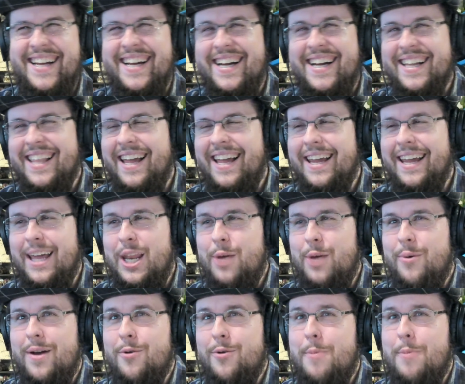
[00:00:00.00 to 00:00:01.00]
Like
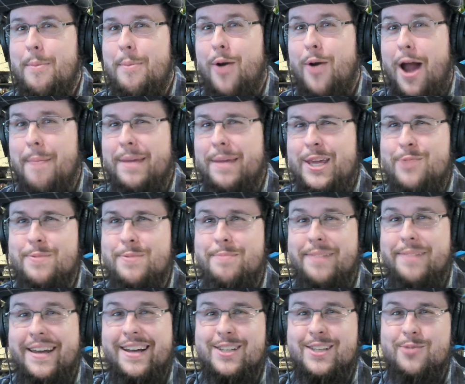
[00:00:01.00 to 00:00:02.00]
anyone, remember, I'm a human
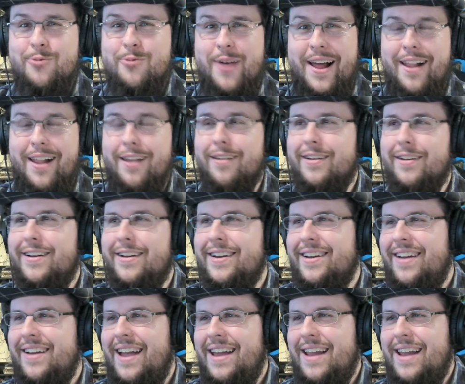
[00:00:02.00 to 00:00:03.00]
being as well.
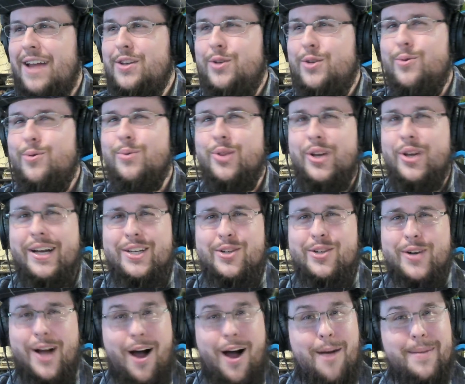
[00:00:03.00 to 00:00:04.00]
And I do look at your
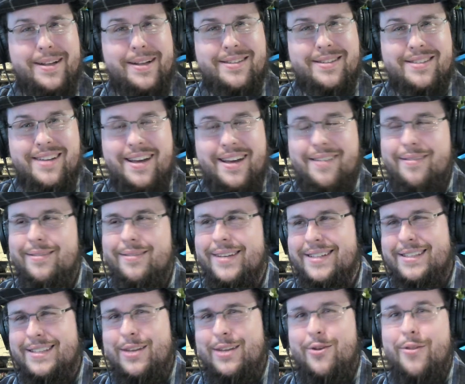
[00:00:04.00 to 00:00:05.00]
comments and
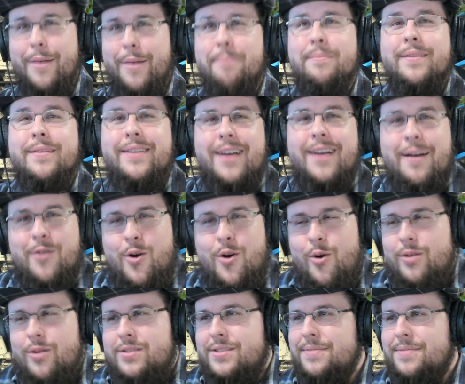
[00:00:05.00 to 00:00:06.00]
consider them, of
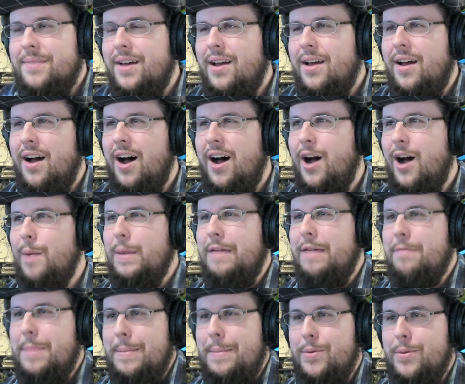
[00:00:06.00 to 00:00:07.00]
course.
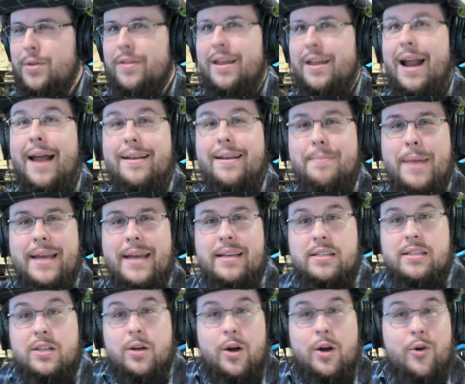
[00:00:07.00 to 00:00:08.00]
Even people that I may
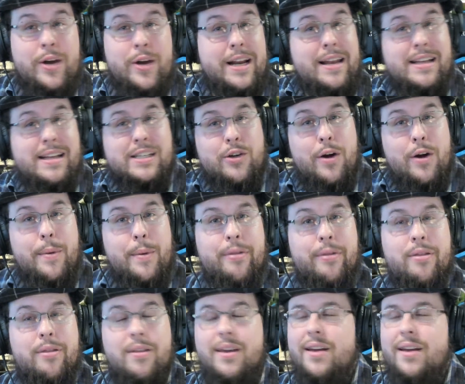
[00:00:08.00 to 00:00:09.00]
disagree
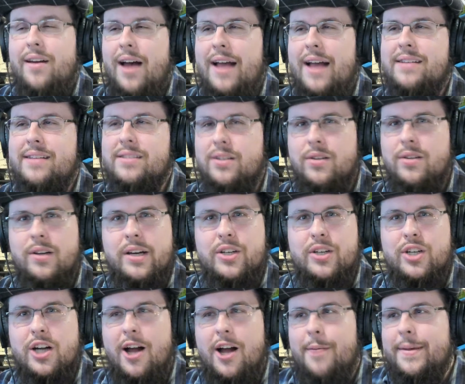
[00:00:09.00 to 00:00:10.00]
with. I still look at
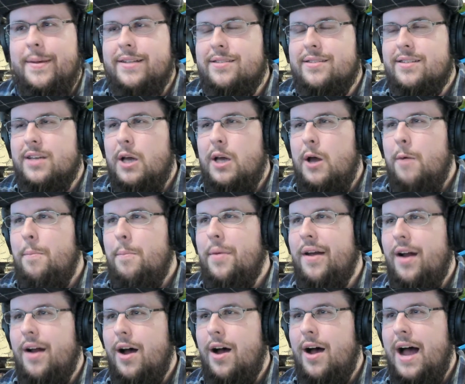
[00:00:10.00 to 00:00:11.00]
your comments. But
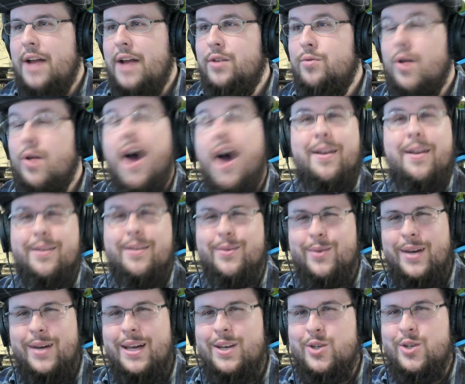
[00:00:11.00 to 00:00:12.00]
I do not
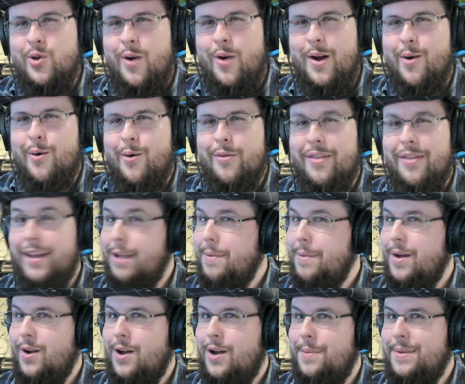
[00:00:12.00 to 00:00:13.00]
enjoy or think
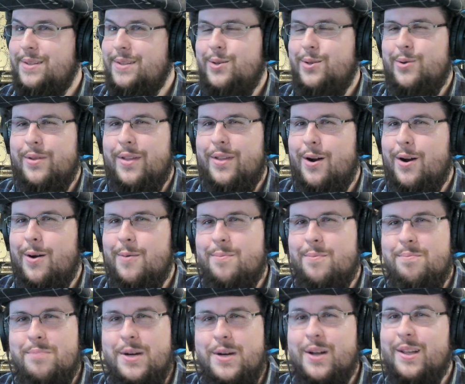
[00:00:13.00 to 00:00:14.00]
about comments that are
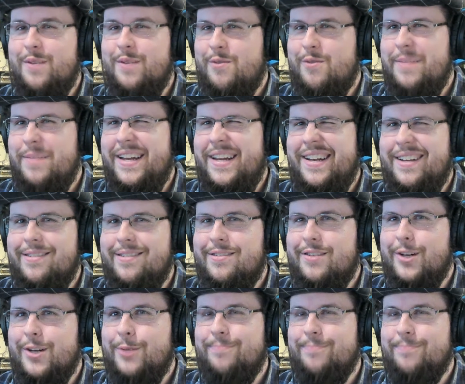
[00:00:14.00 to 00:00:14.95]
purely for meanness. So